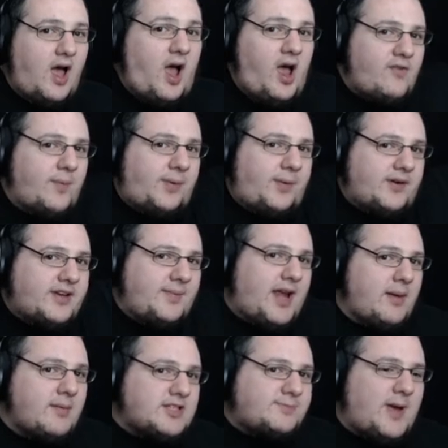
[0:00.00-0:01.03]
Hi everybody,
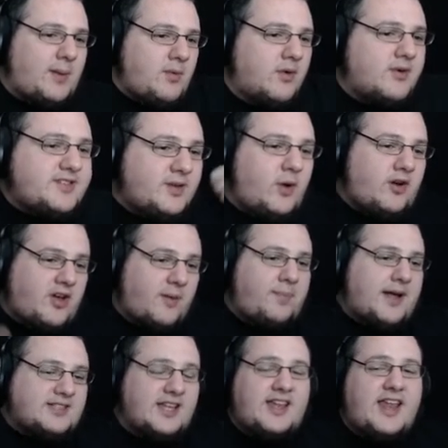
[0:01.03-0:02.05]
my name is Spammals and welcome
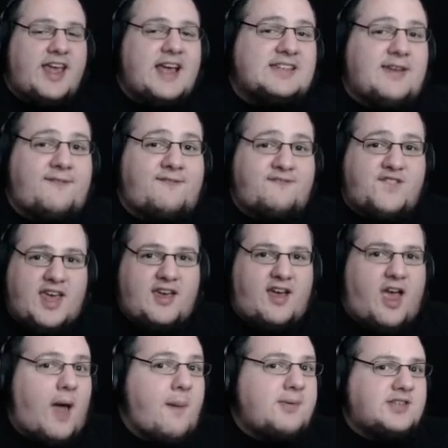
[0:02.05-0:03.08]
back to Layers of
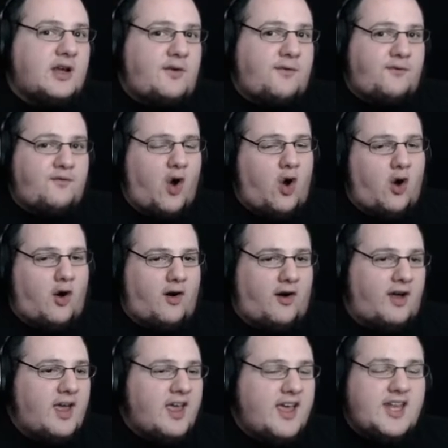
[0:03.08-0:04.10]
Fear, episode
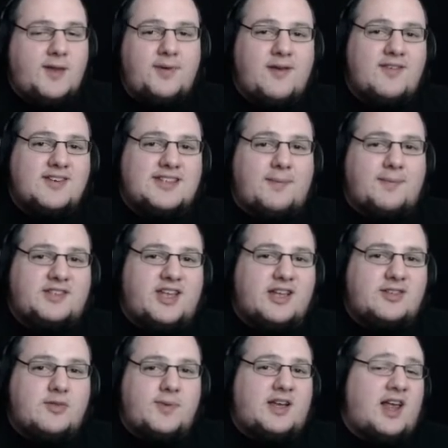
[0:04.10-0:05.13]
4. In the previous
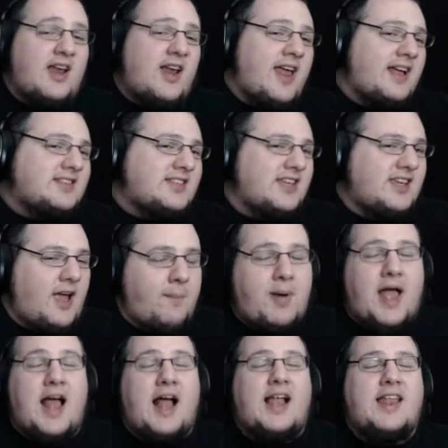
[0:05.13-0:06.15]
episodes we've been collecting a
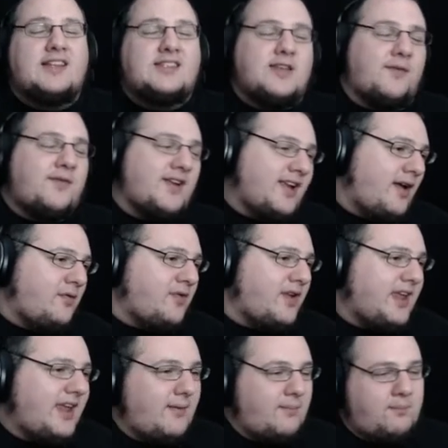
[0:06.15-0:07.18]
palette of
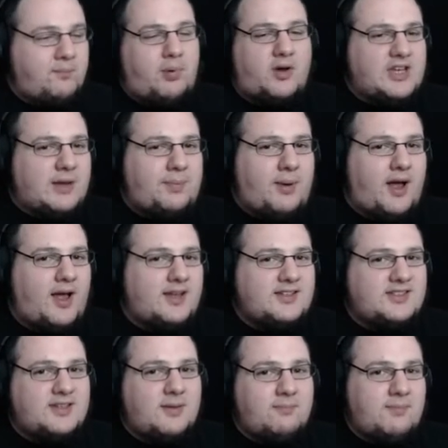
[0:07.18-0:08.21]
lovely body
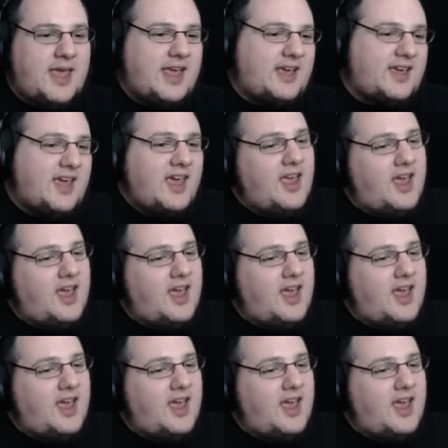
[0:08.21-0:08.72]
parts to make